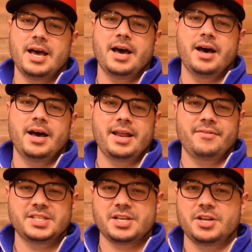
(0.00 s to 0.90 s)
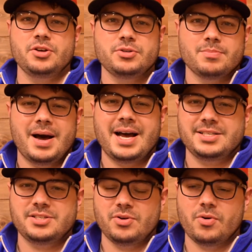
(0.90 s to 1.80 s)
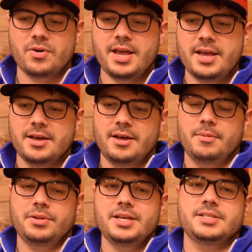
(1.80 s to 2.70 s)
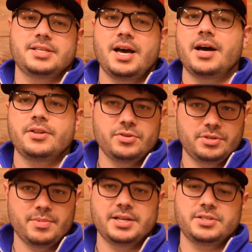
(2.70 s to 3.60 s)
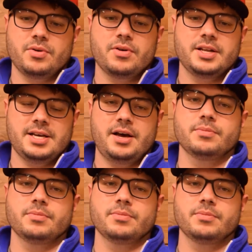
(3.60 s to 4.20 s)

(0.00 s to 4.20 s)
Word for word: And if he's going to use my story, please, God, use my story to